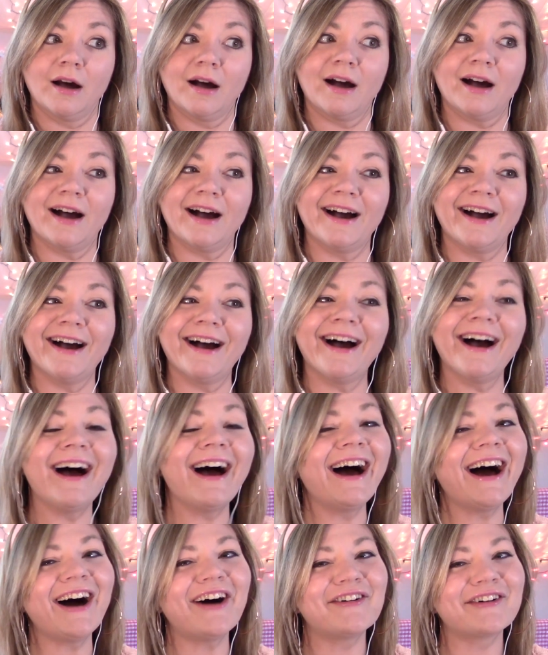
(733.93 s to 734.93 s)

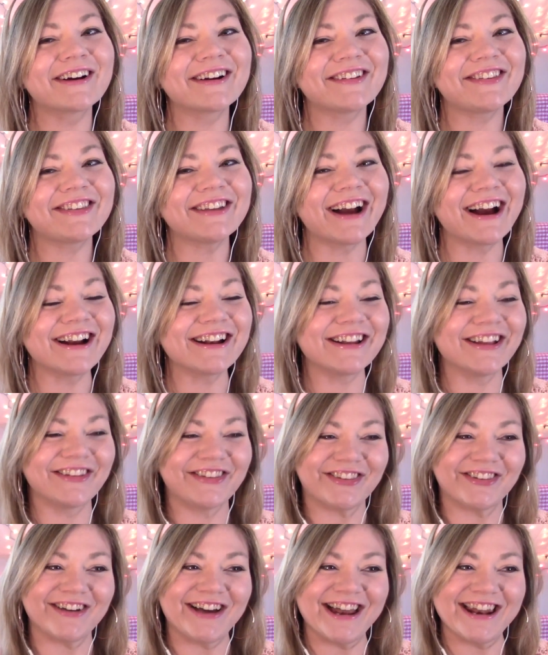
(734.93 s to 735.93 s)
Oh, we're starting
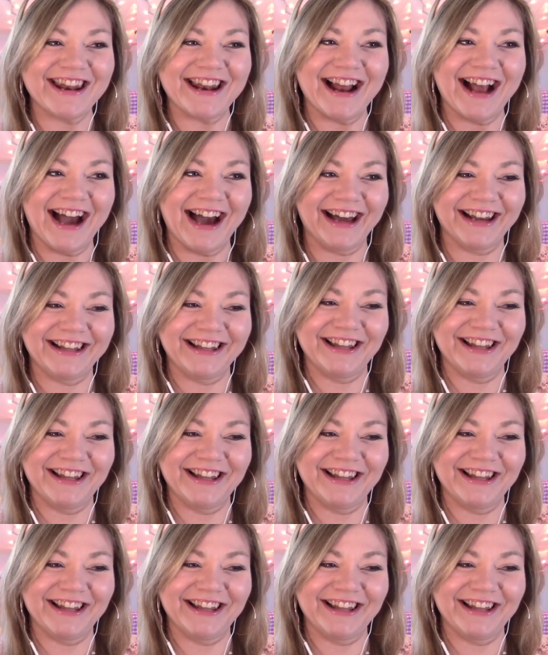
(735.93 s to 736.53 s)
to sweat it out a